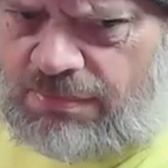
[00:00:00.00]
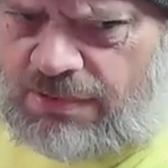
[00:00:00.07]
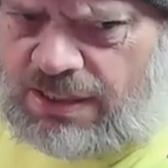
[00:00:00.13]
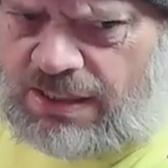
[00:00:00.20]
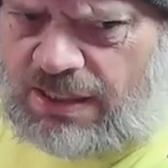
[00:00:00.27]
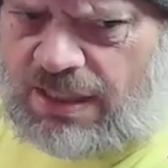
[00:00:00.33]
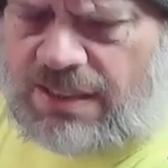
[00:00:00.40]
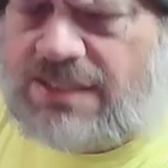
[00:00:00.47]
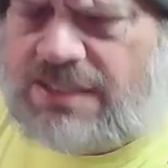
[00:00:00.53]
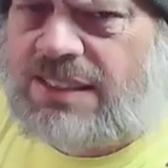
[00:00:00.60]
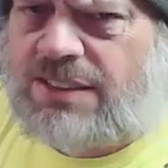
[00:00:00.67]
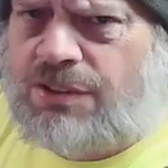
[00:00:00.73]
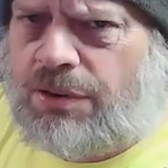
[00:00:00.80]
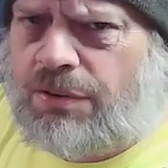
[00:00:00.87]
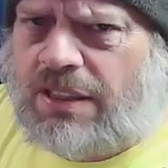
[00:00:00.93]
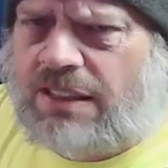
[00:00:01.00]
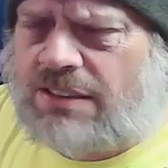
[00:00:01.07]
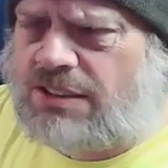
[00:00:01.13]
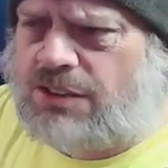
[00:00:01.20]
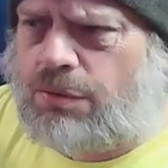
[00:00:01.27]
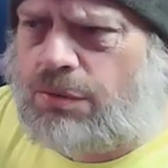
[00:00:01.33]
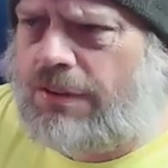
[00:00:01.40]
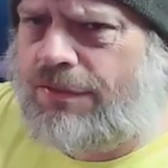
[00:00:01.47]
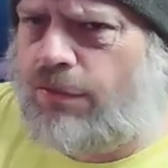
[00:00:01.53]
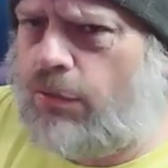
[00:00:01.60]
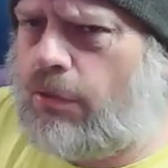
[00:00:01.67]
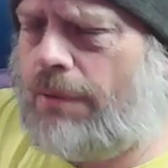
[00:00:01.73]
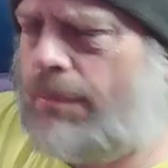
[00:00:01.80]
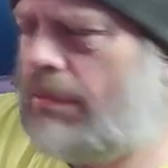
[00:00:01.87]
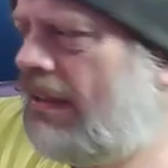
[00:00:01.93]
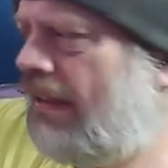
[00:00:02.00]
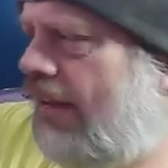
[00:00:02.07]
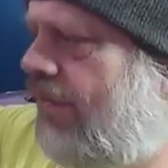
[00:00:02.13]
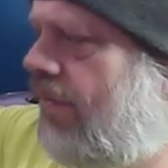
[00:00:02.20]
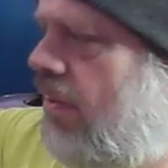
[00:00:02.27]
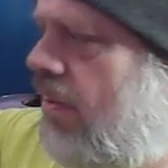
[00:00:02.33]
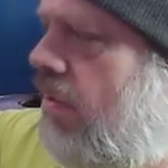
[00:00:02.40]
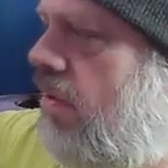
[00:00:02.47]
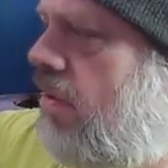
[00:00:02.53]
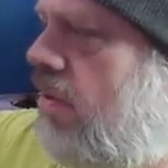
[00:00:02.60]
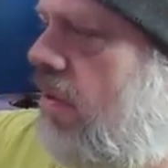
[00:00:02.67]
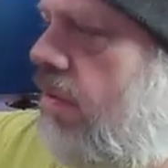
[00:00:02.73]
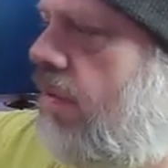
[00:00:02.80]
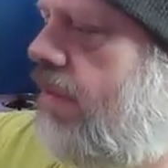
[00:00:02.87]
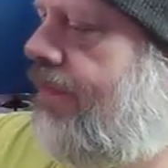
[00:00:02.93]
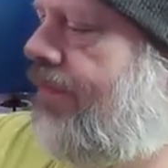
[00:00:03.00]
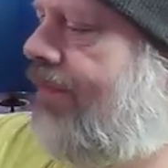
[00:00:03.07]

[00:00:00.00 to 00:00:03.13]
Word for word: it's in 2024, I believe. So,